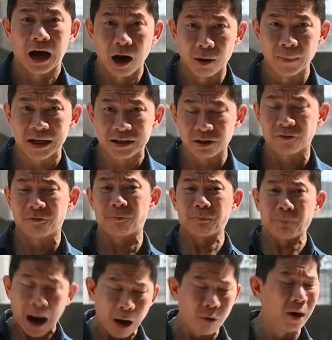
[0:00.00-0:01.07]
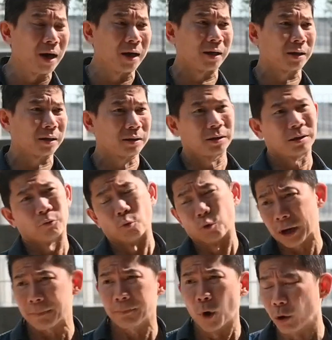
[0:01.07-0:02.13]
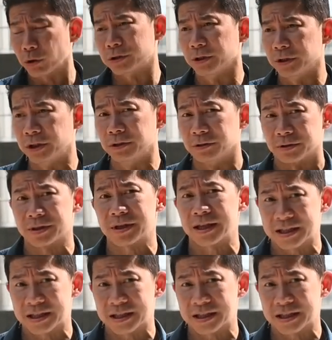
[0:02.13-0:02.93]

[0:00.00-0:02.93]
How much of power? What mode to use?